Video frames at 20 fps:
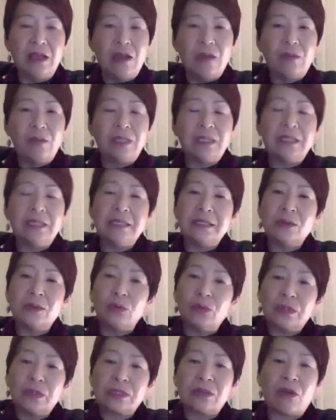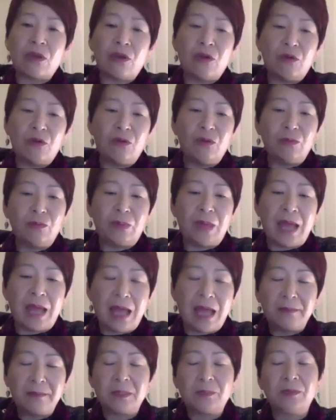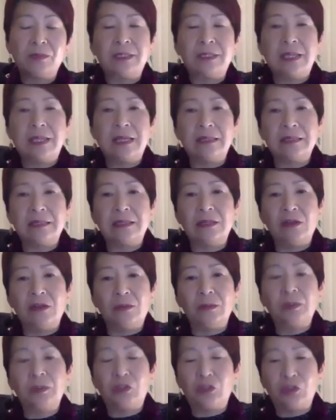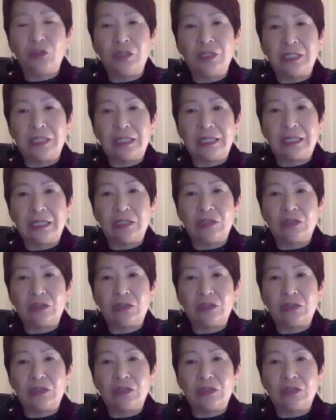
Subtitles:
but it is also perhaps presents an opportunity